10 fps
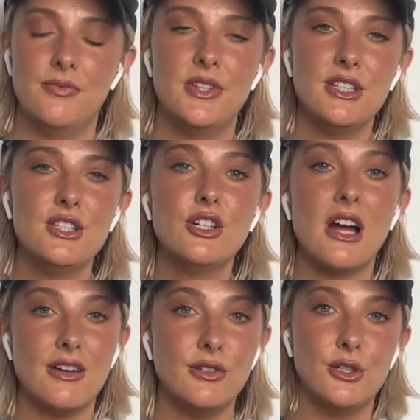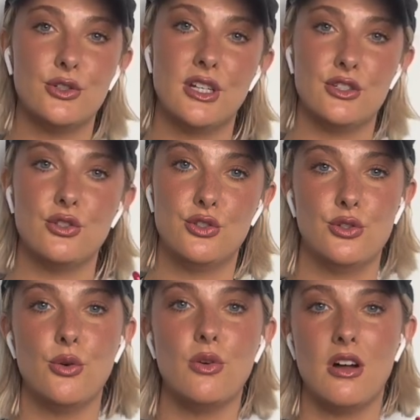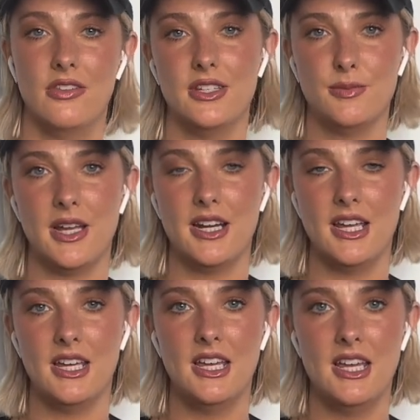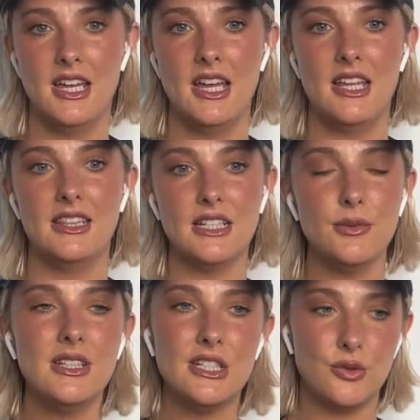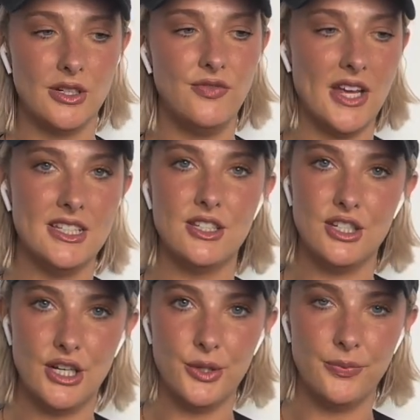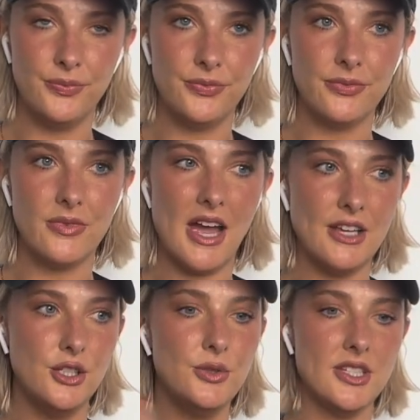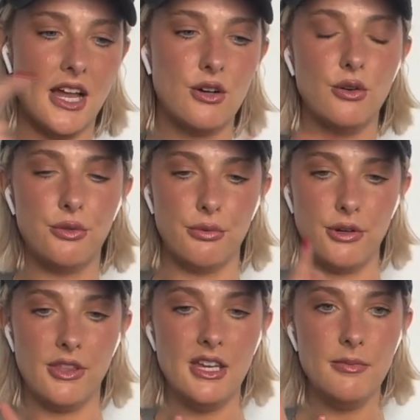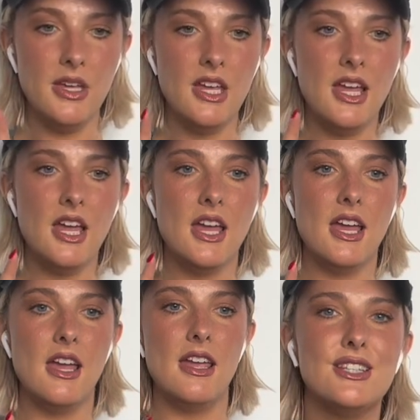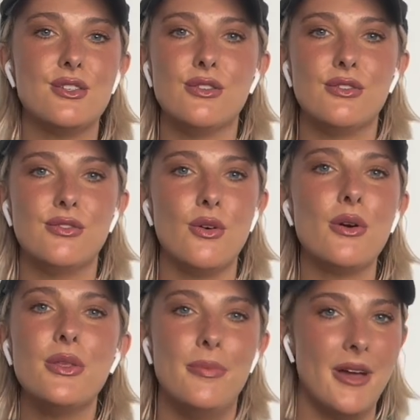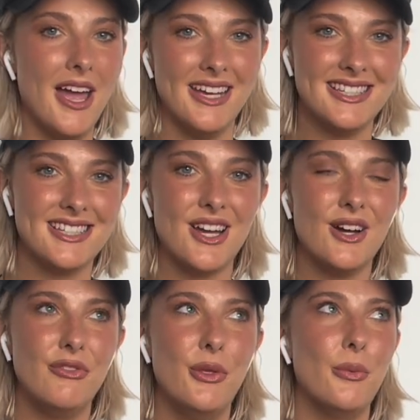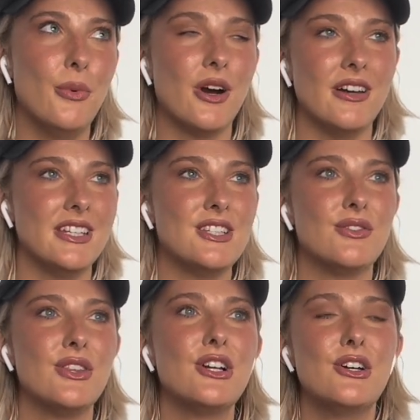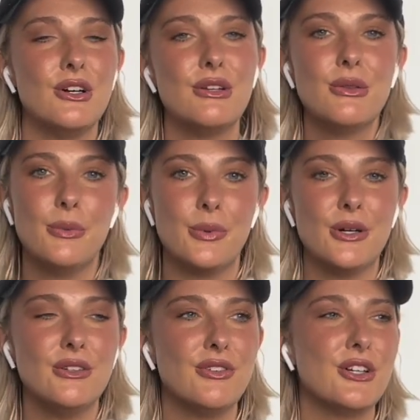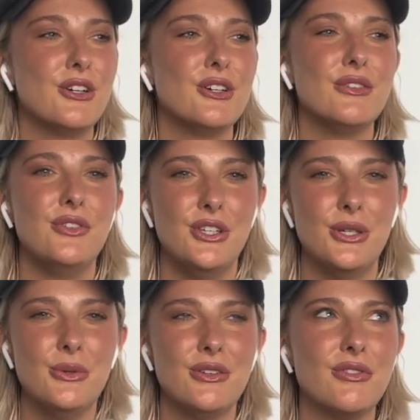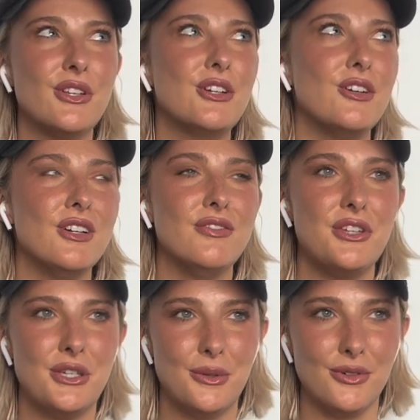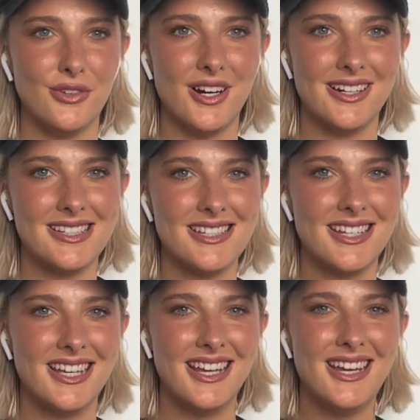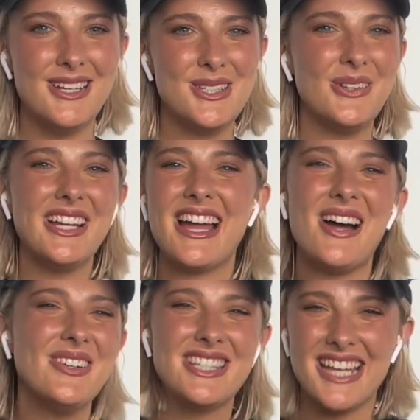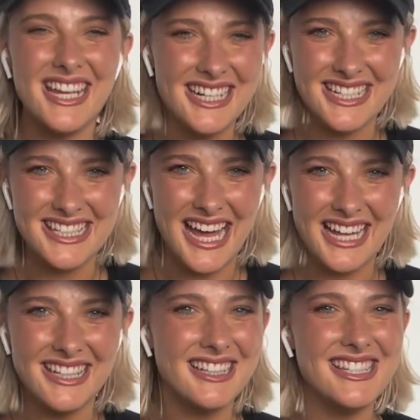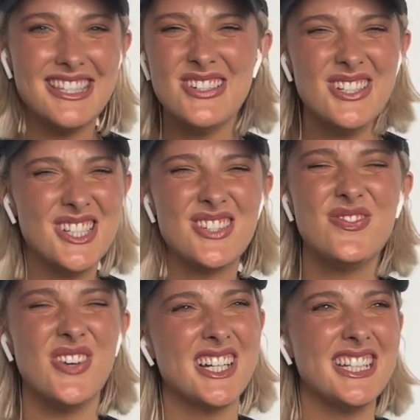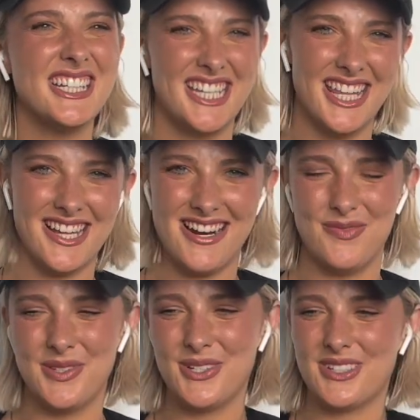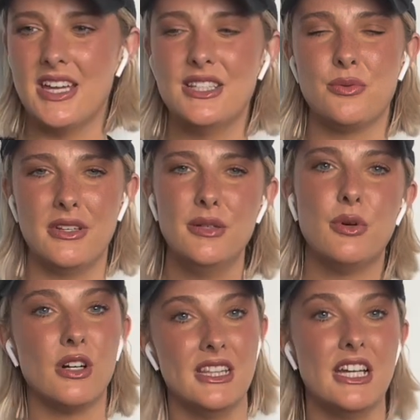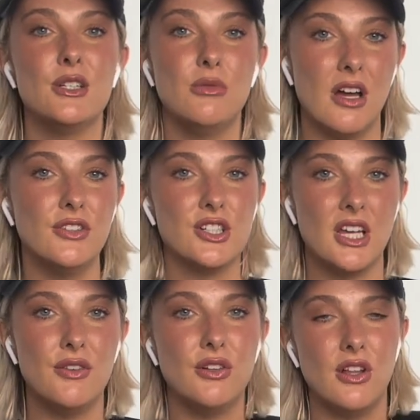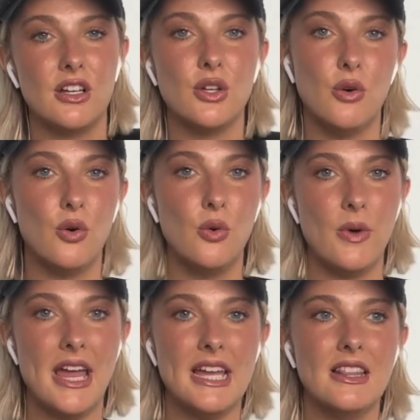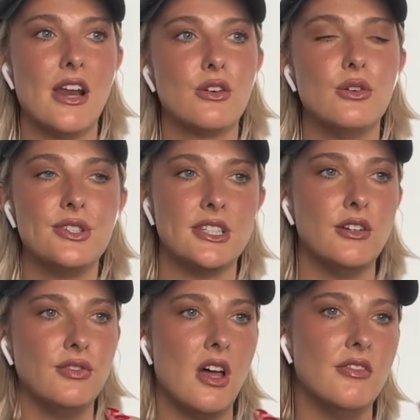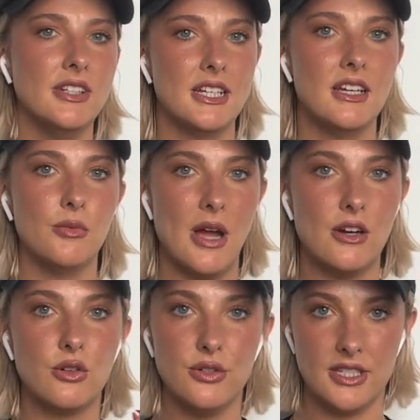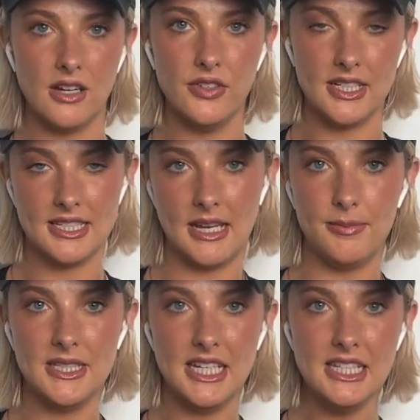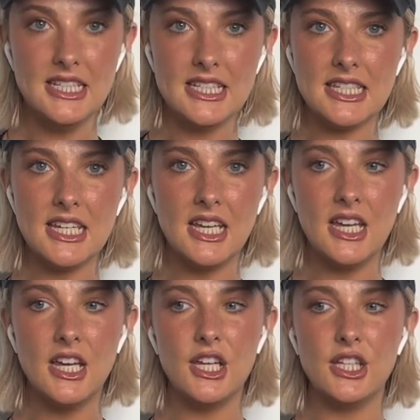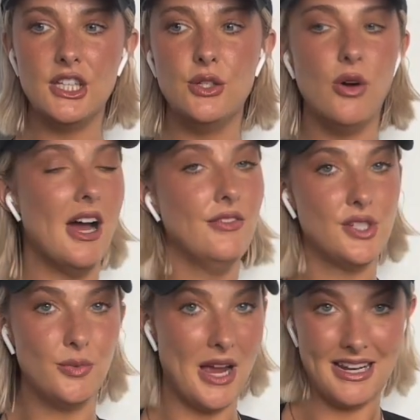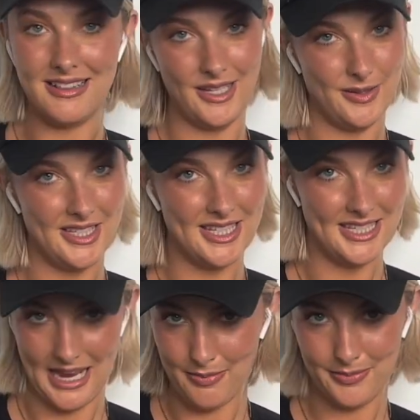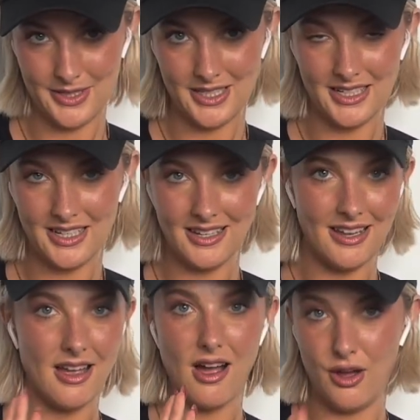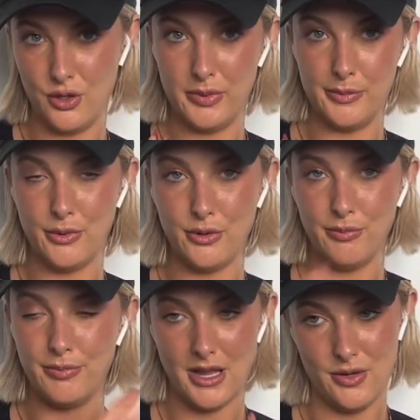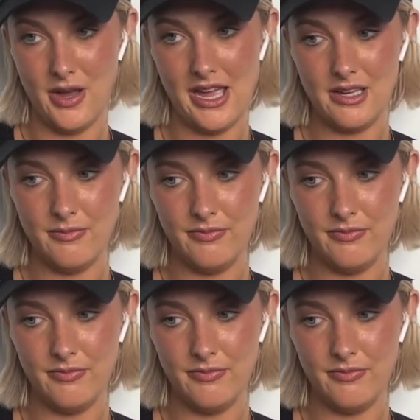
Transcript: This is your evolution as a soul on this planet. That's what these 3 phases do. As you cycle through them, it's for the best of the world. It's for the good of the world, for the good of you, and for the good of the universe. So like, how exciting is that? Like, let's do this fucking together. It's really important that you love yourself along the whole way. Radical self-love and radical self-acceptance. You don't have to radically accept other people, by the way.